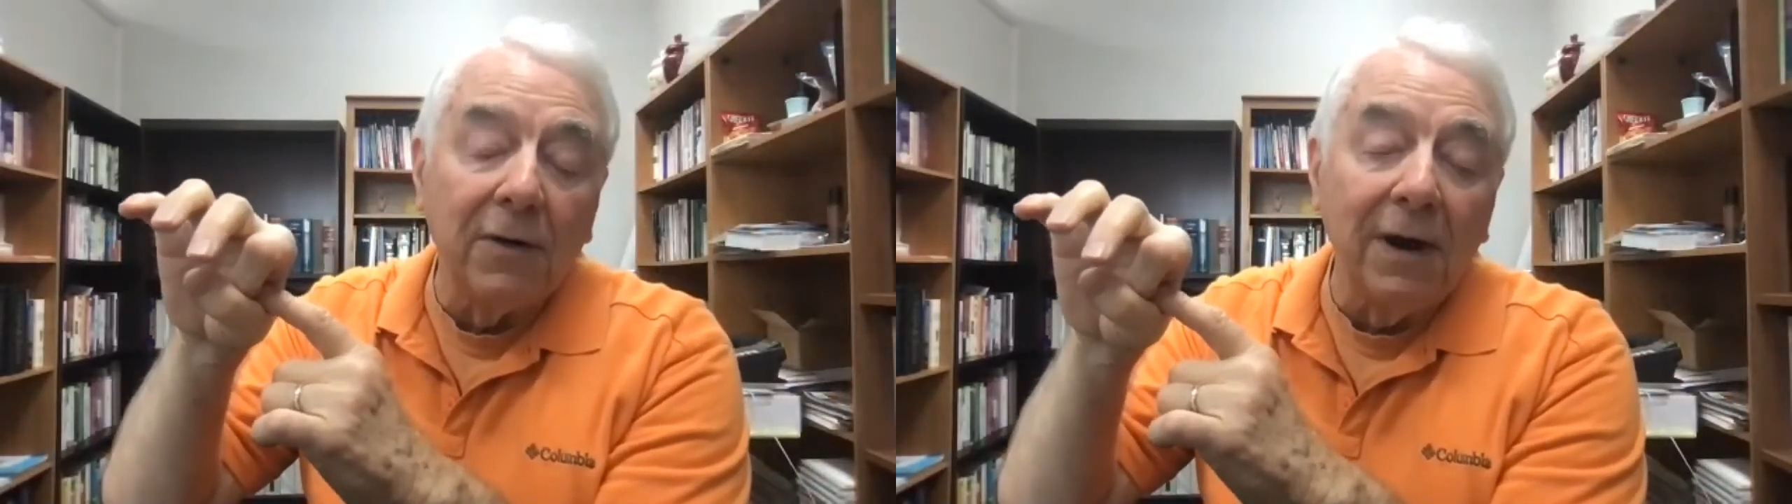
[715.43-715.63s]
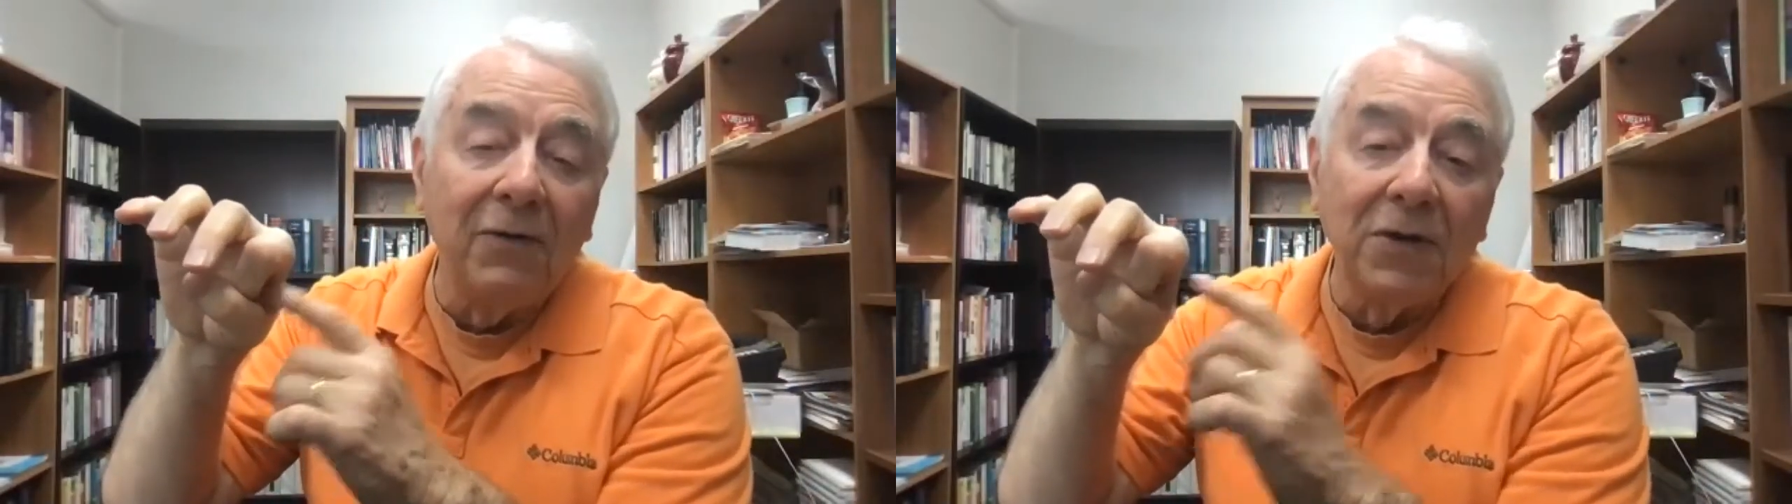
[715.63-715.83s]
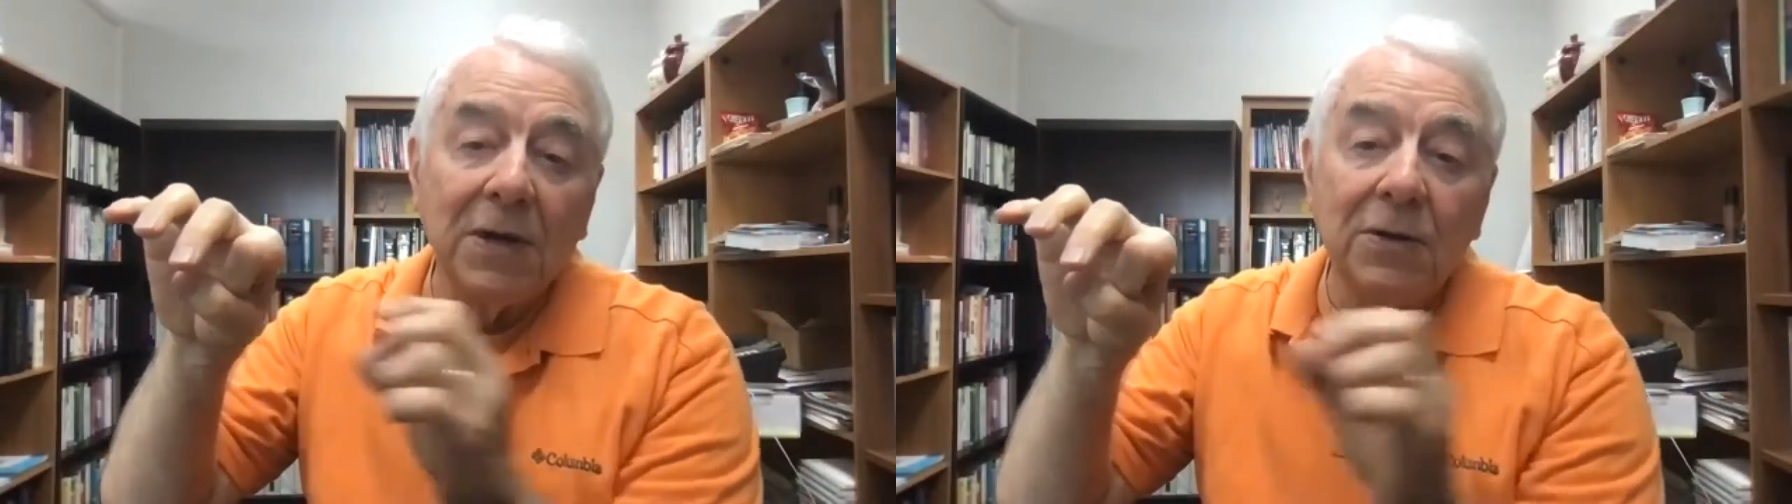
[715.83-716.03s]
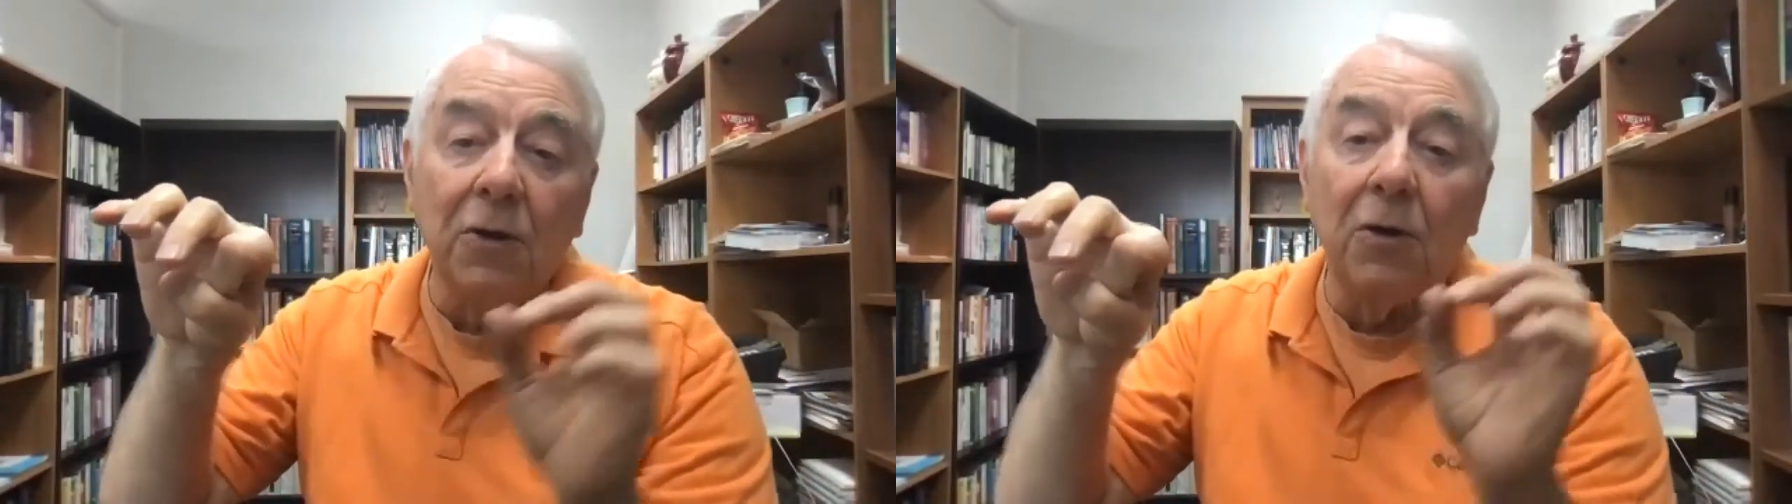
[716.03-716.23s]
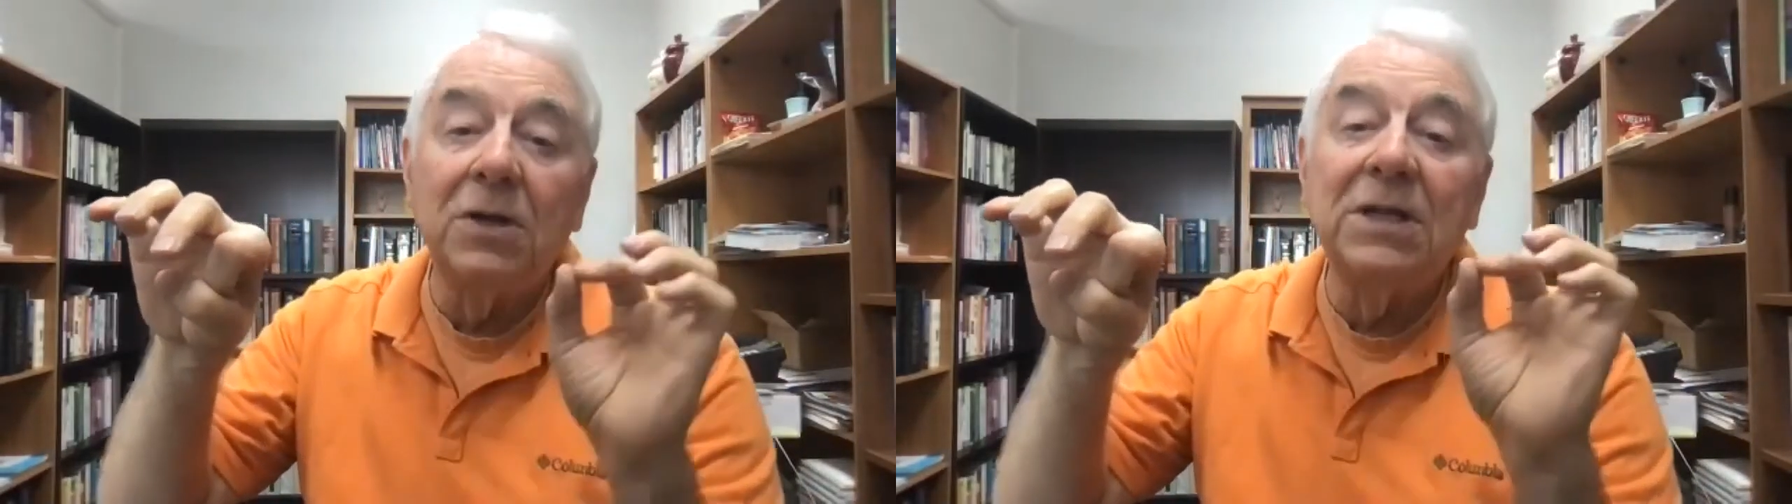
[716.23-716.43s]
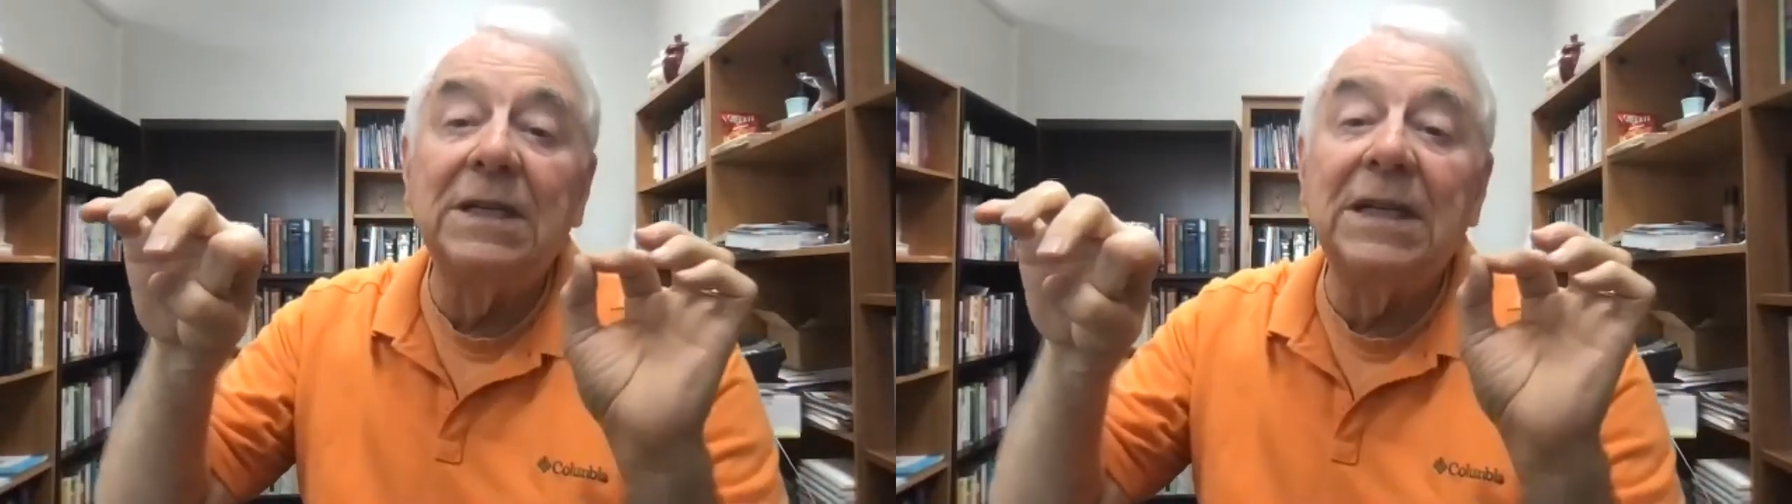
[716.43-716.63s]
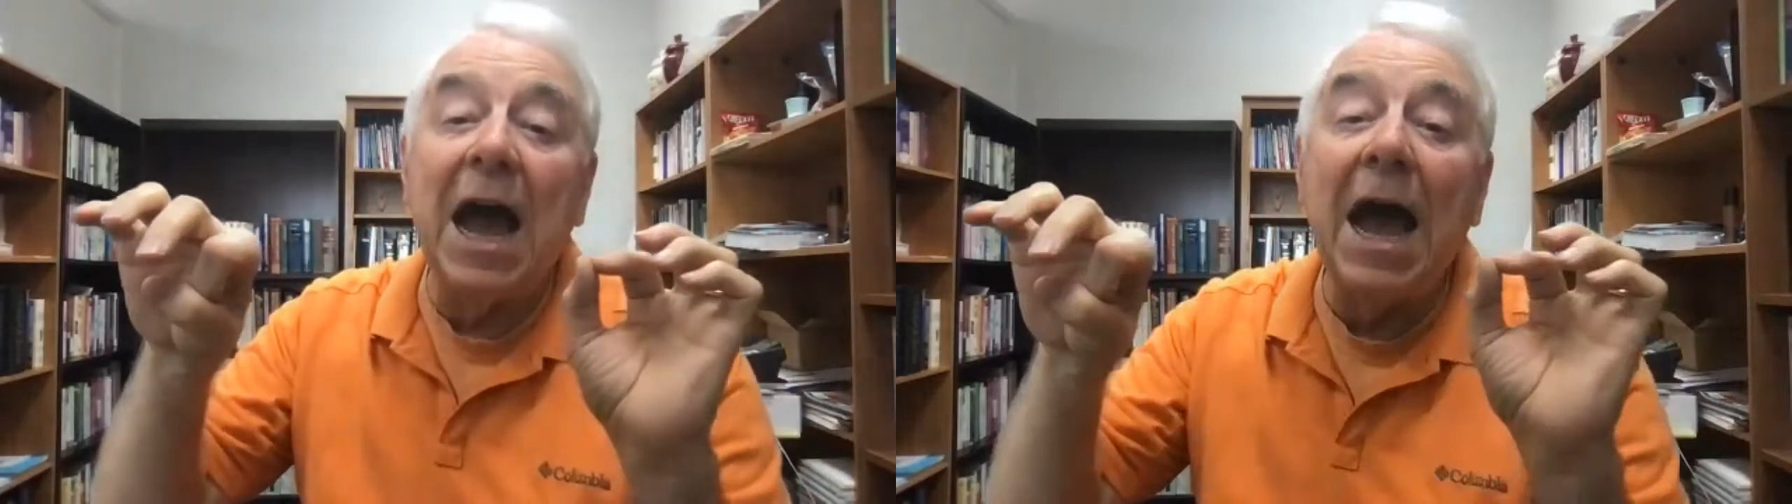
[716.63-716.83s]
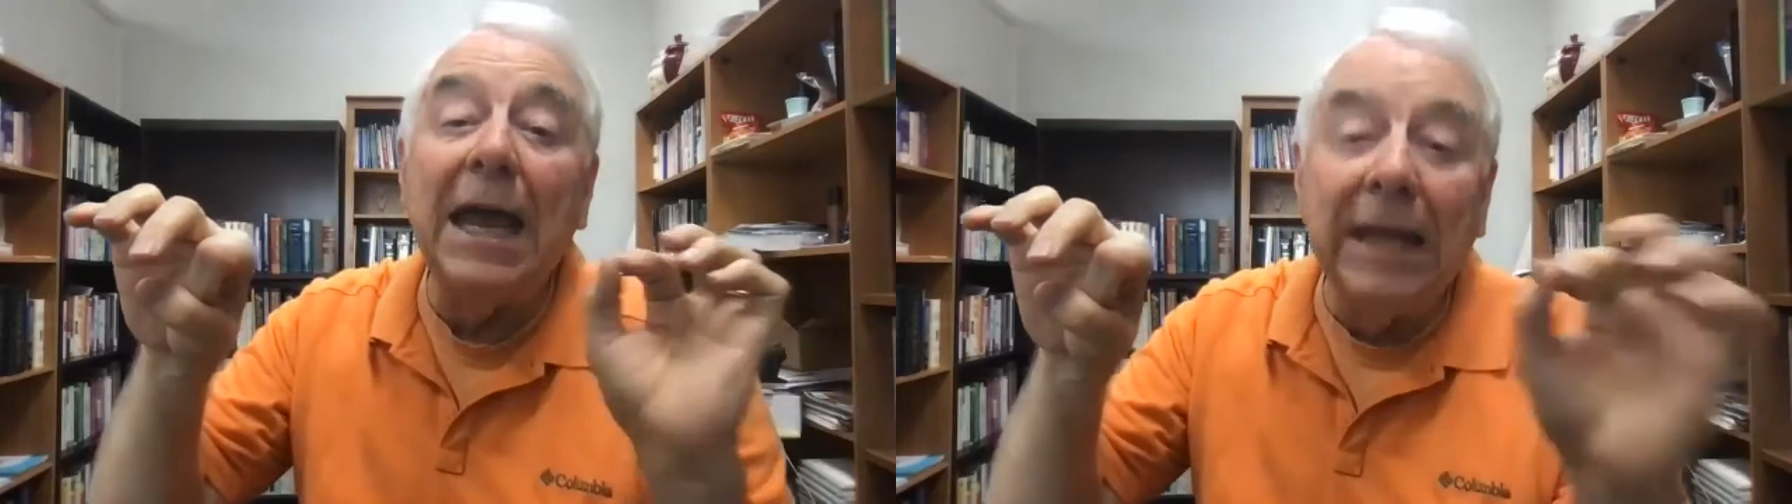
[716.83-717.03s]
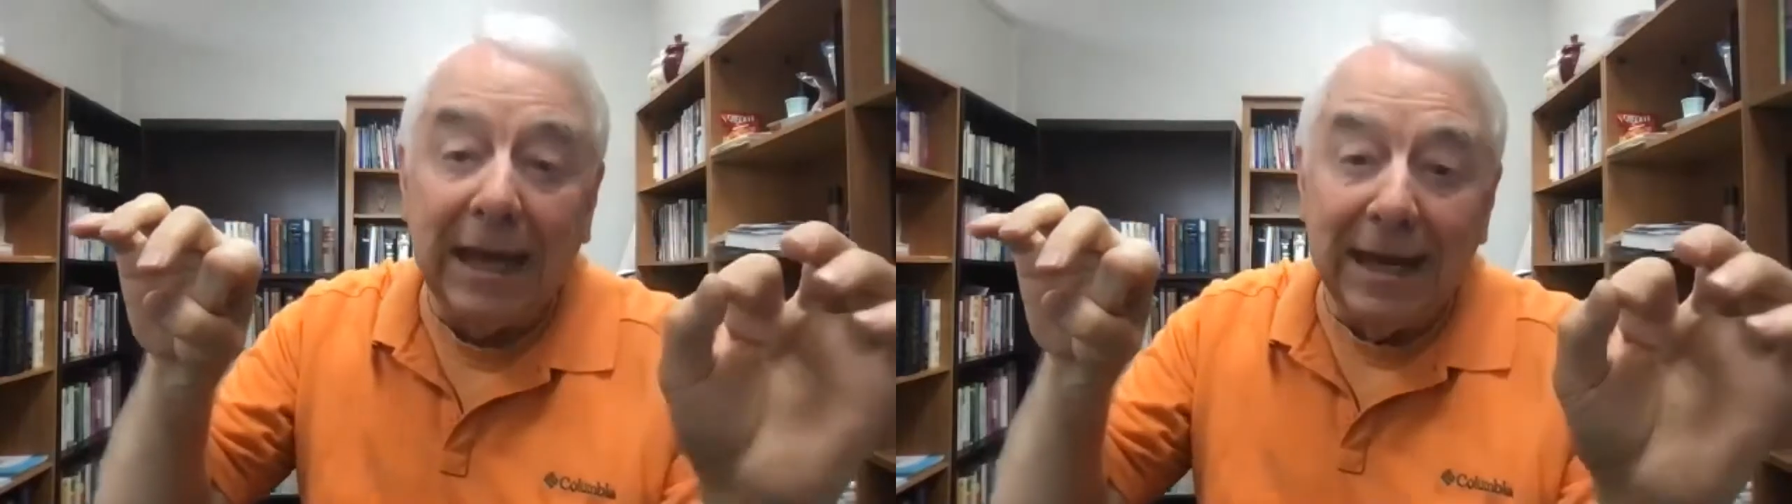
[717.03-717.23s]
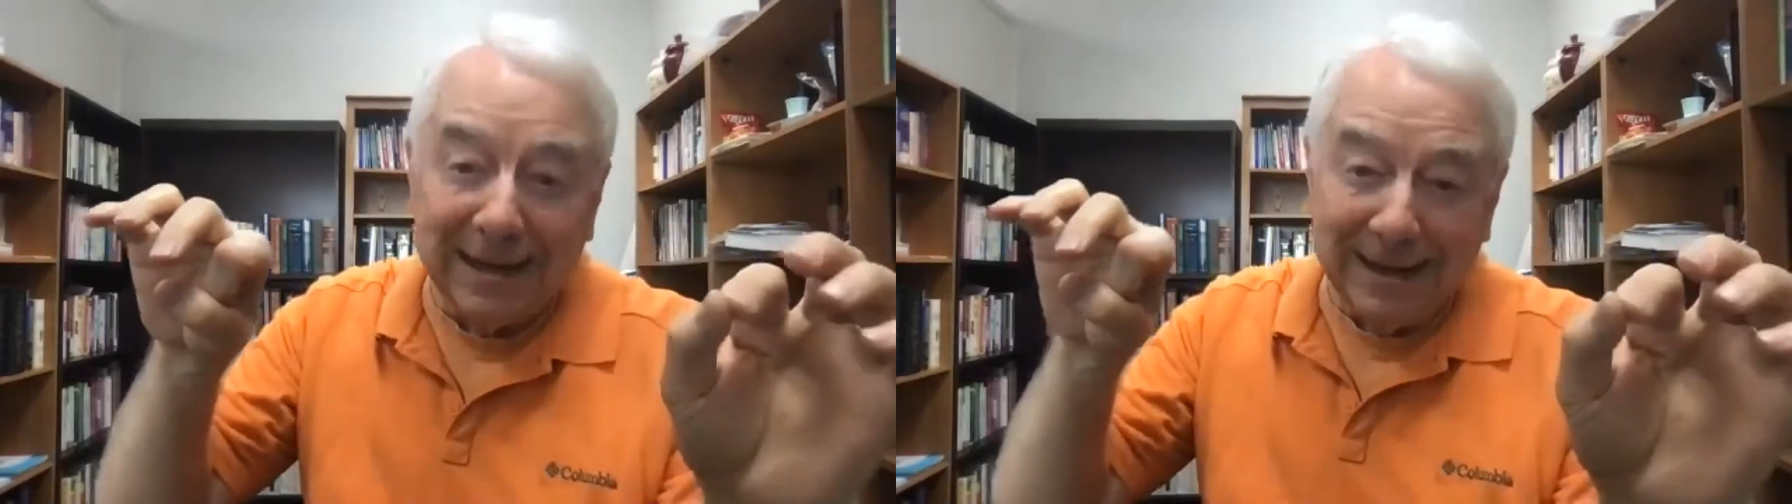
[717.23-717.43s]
crevices are tiny.